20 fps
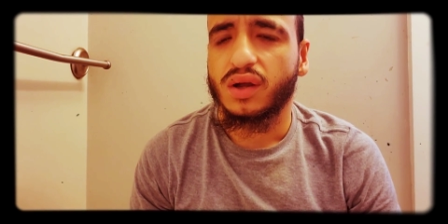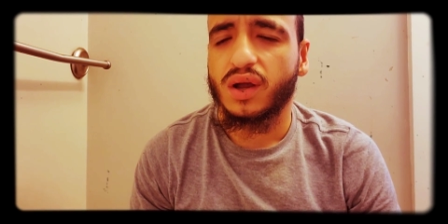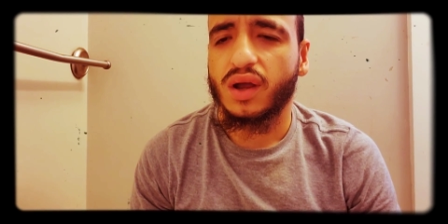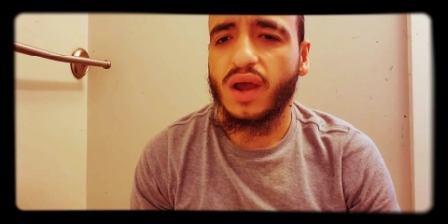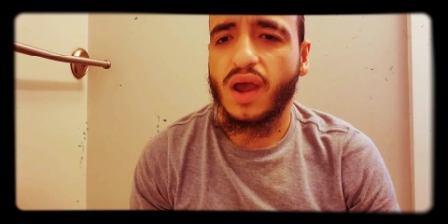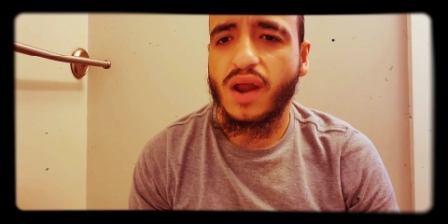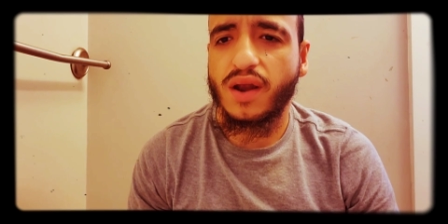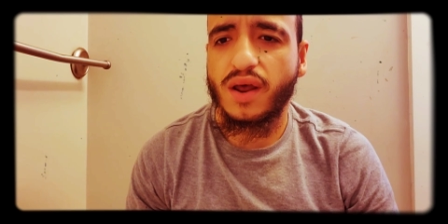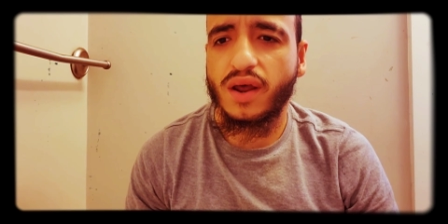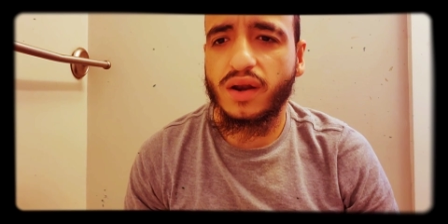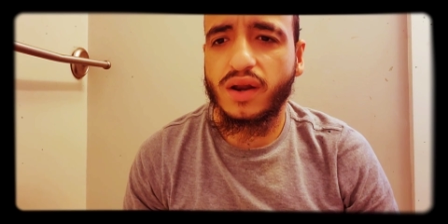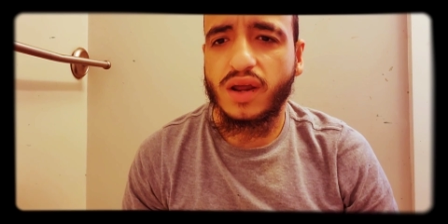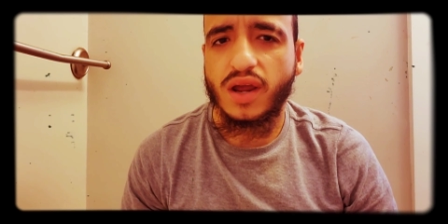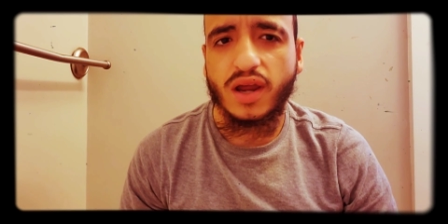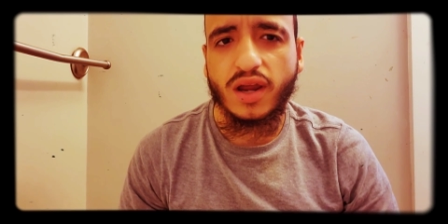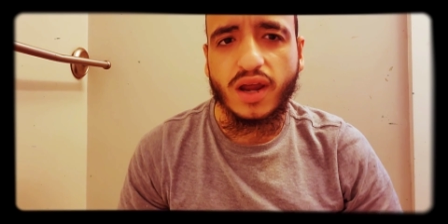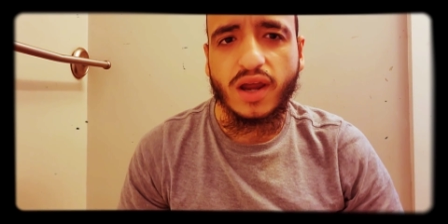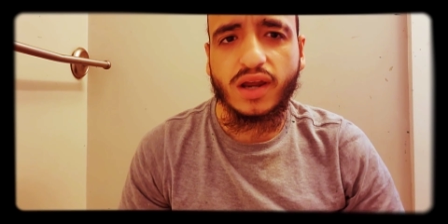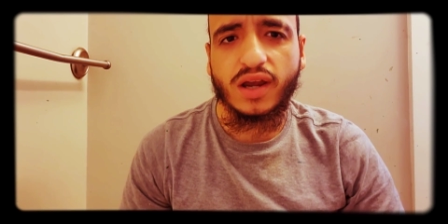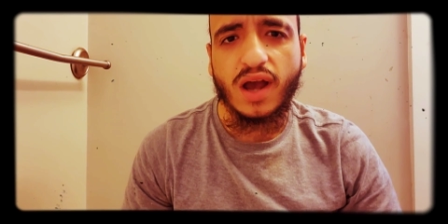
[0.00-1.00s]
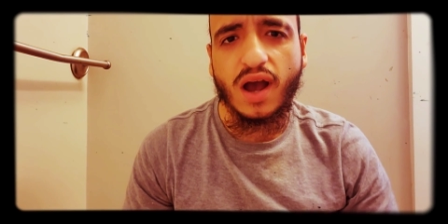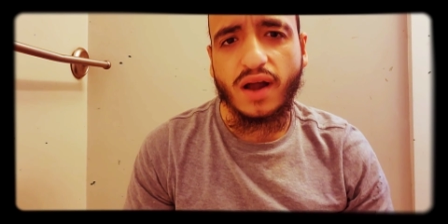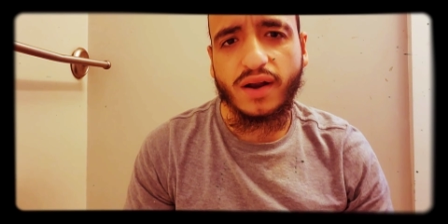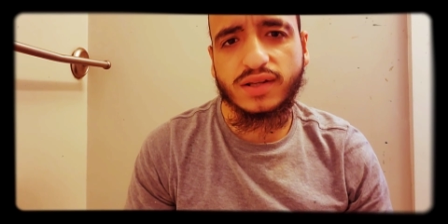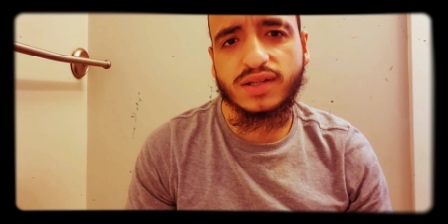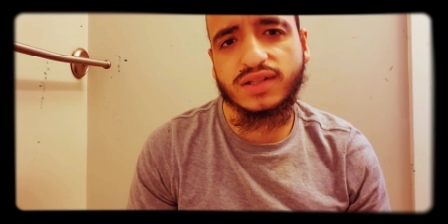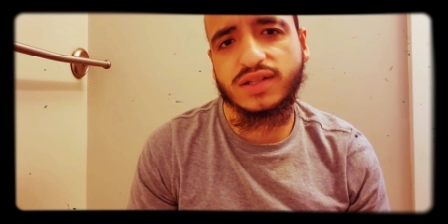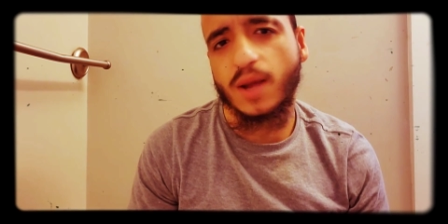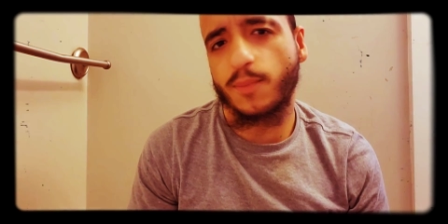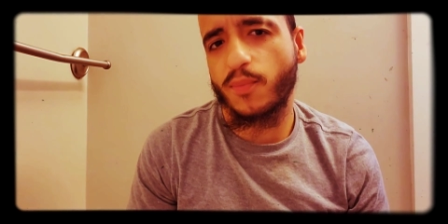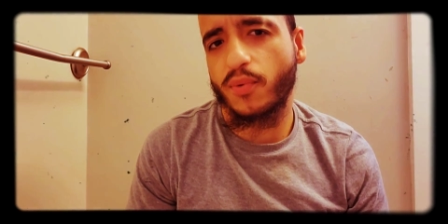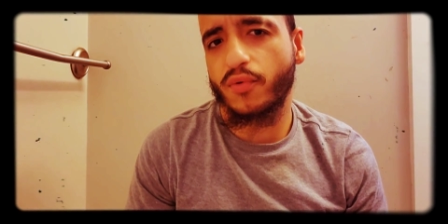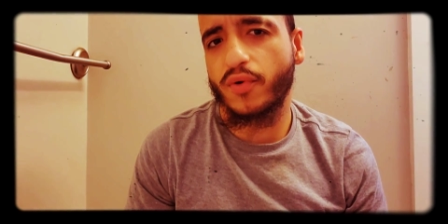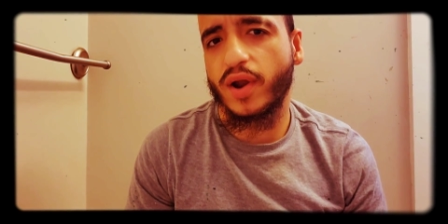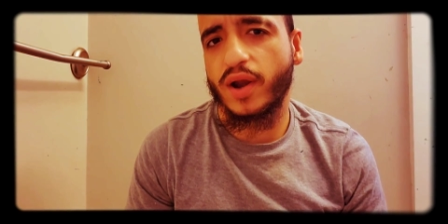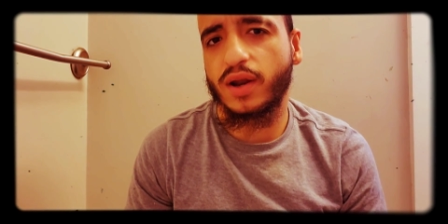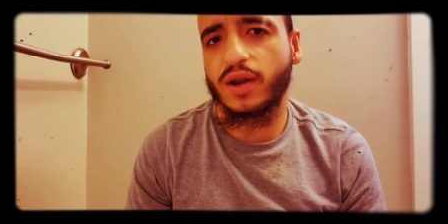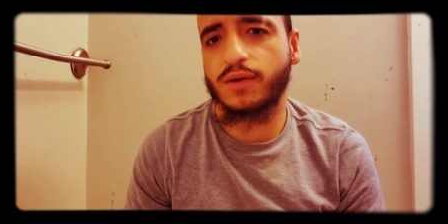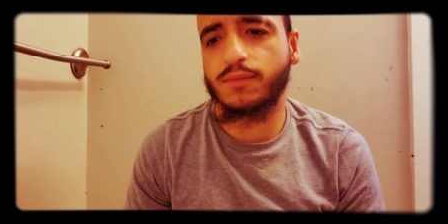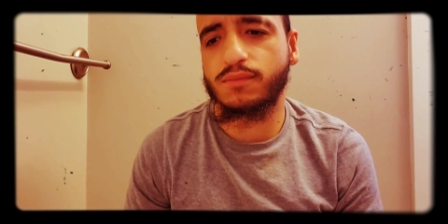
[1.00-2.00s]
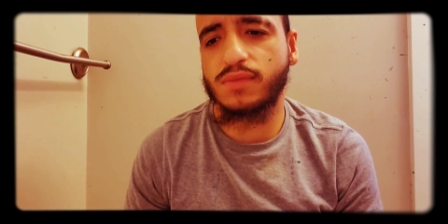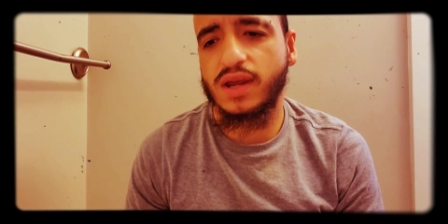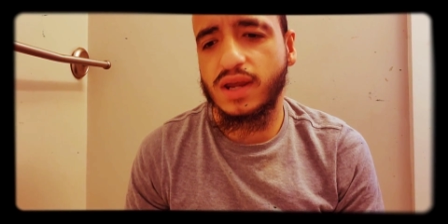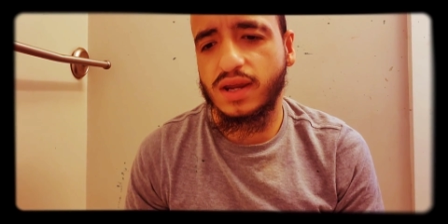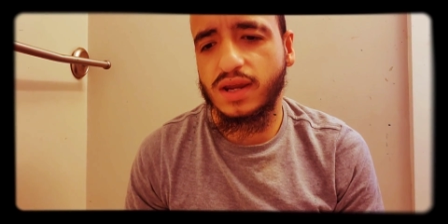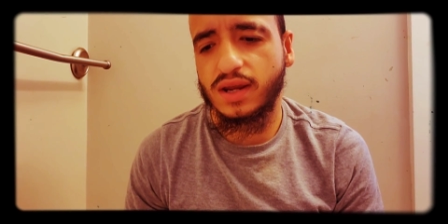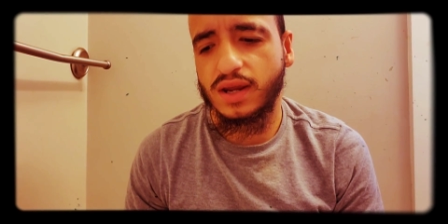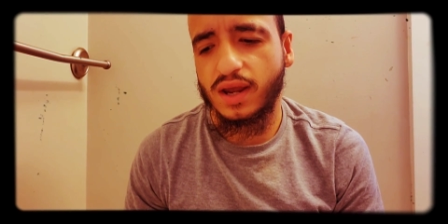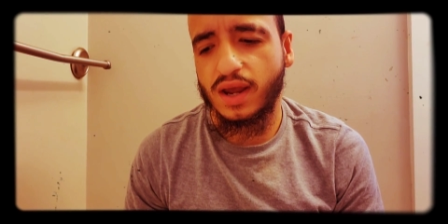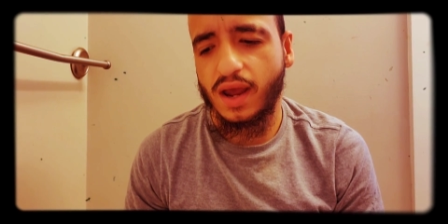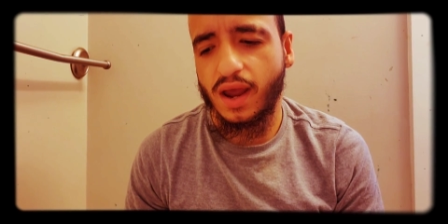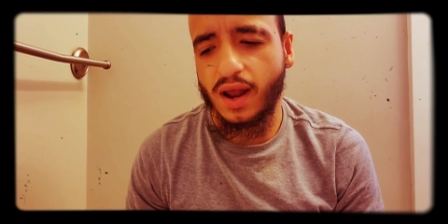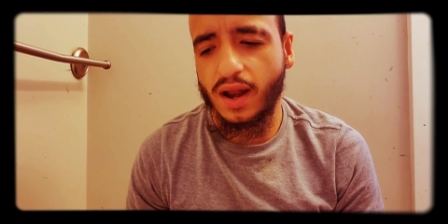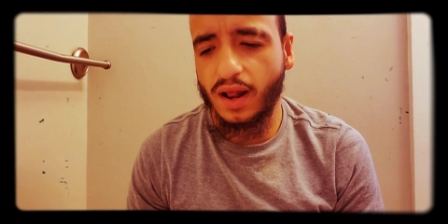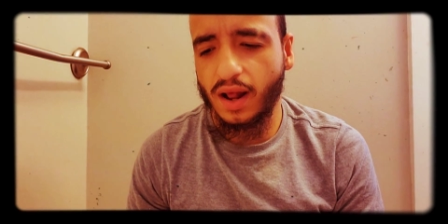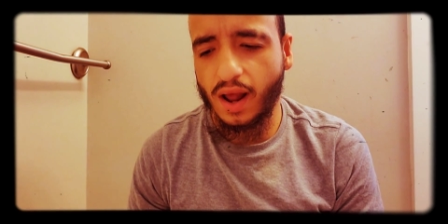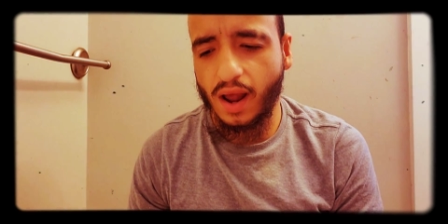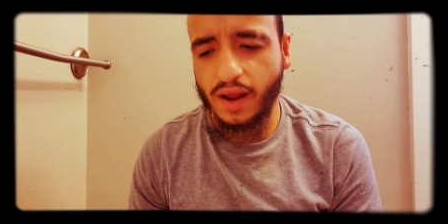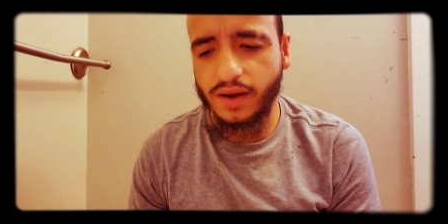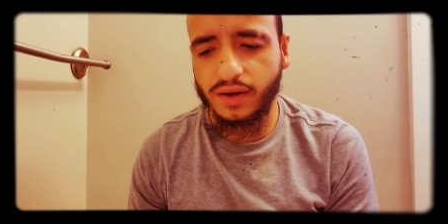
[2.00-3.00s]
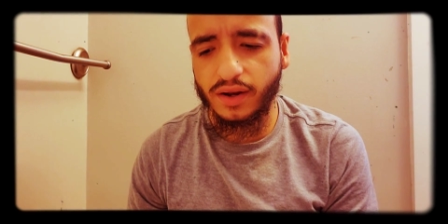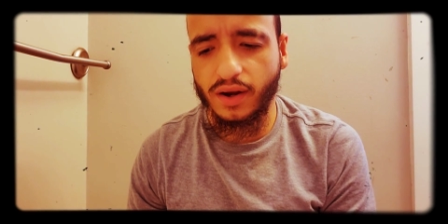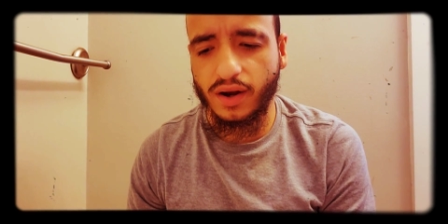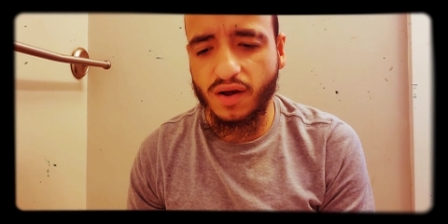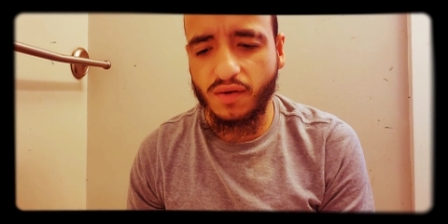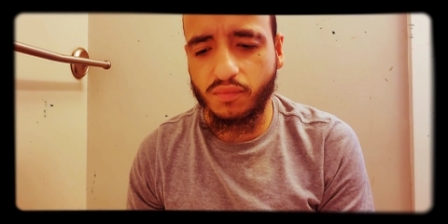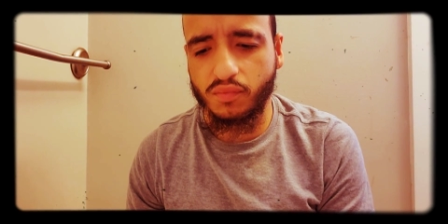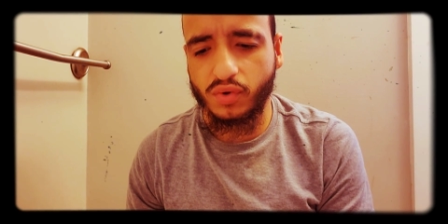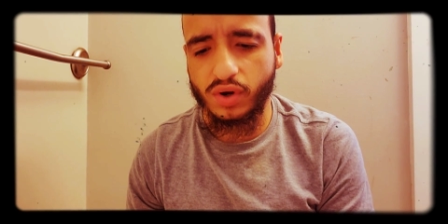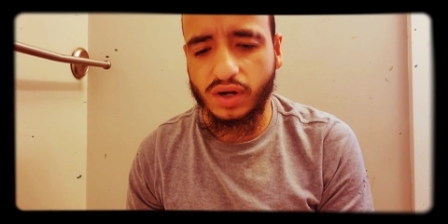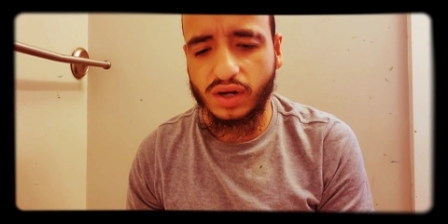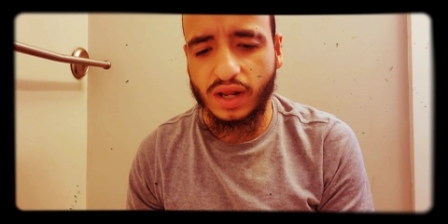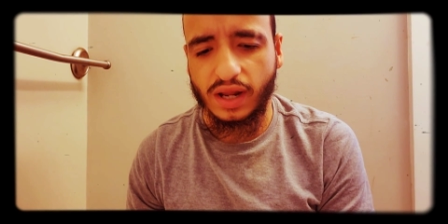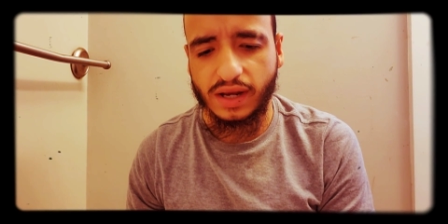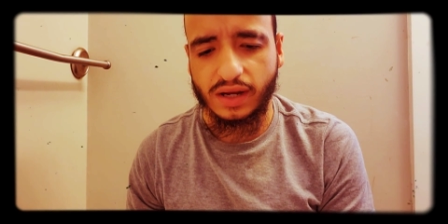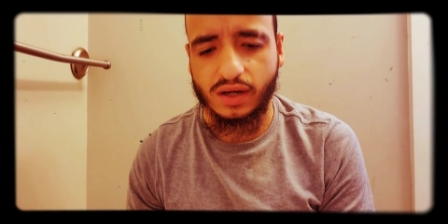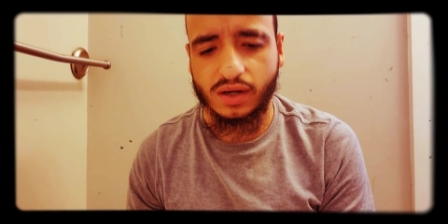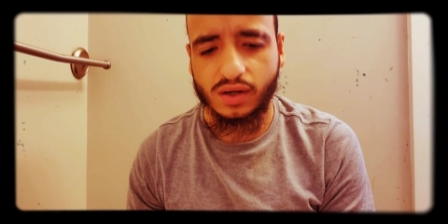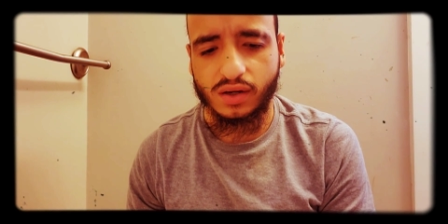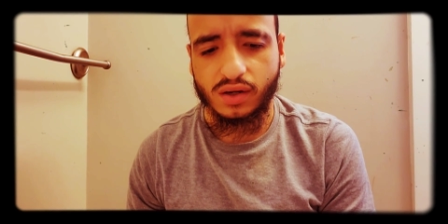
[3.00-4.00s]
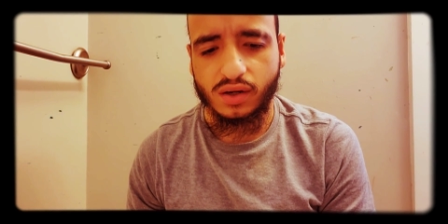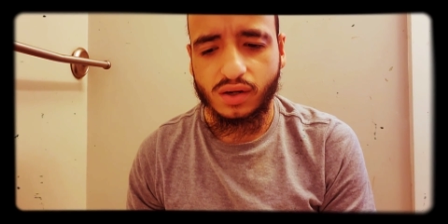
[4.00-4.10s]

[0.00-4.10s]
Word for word: And then it, it kind of separated me, and I ended up with like